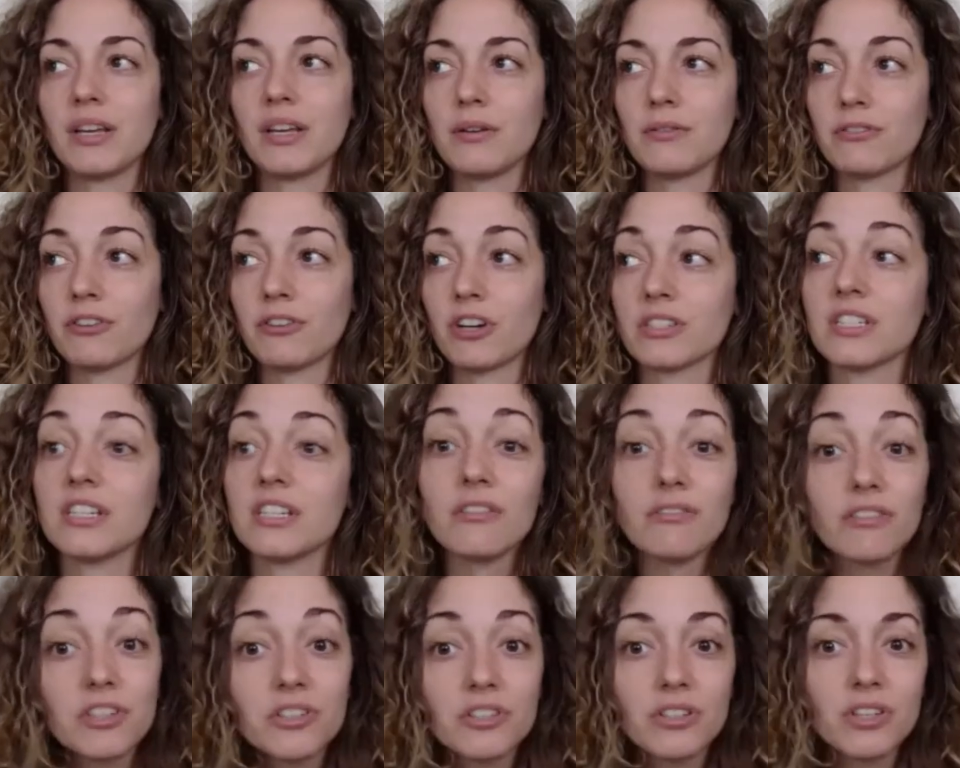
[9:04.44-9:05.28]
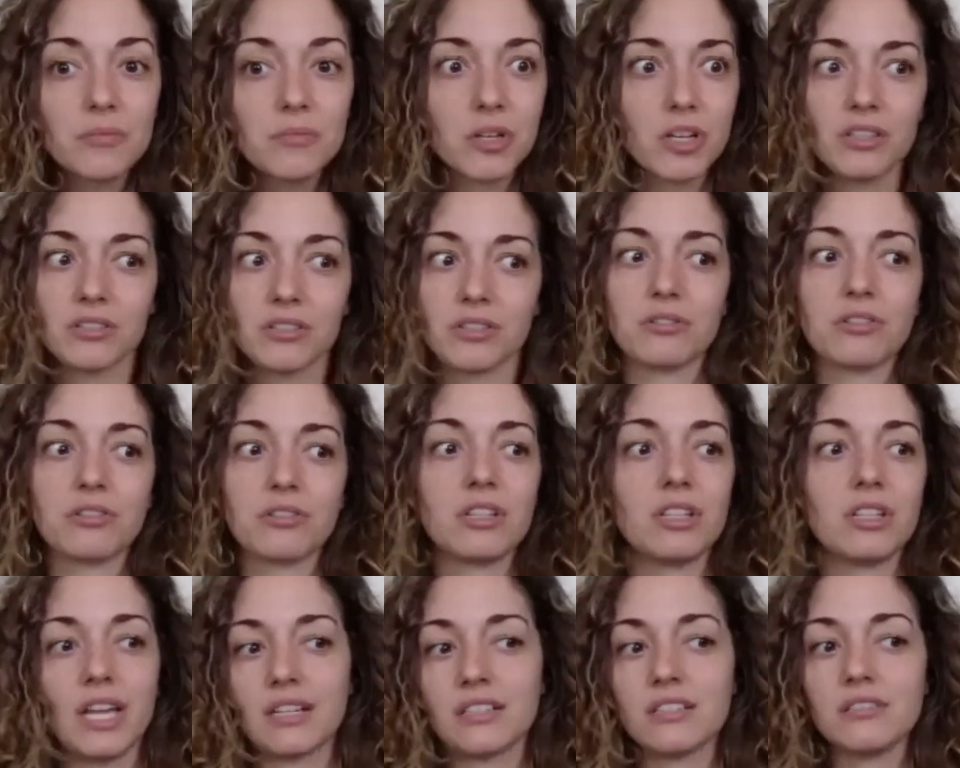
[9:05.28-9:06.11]
for us individually, but also
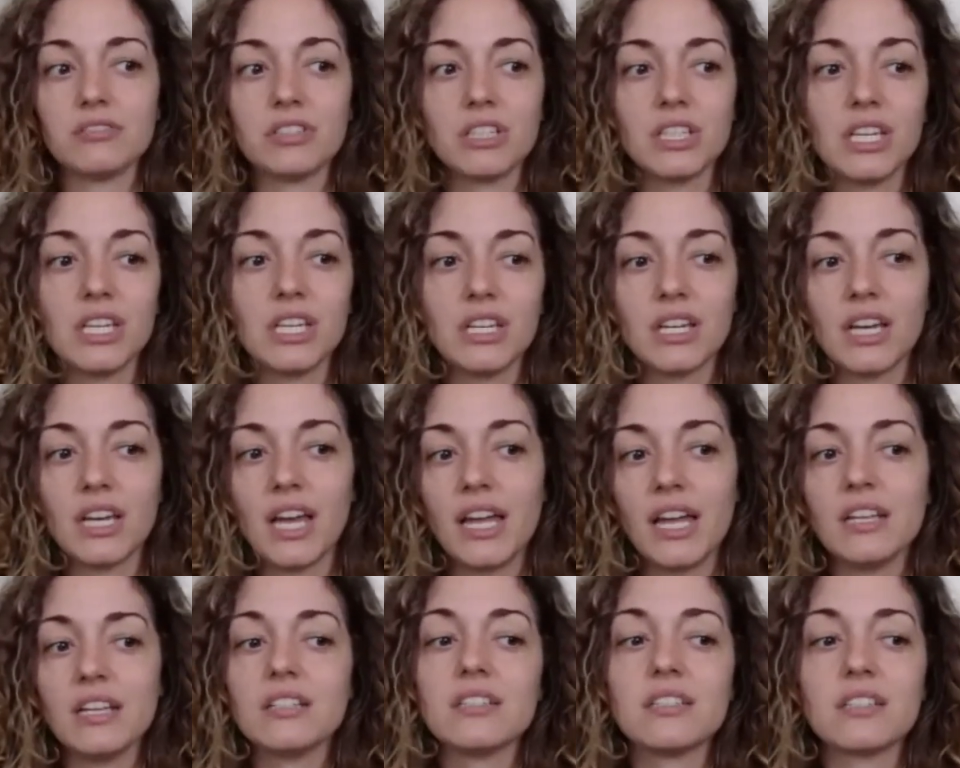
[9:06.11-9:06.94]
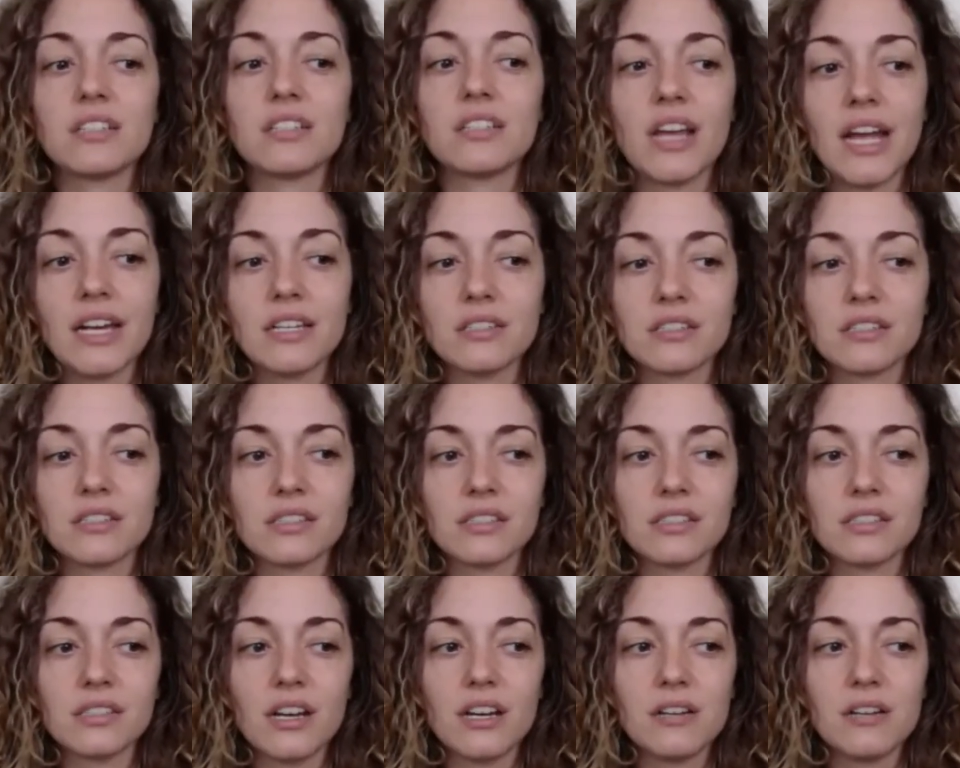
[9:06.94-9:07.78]
collectively and as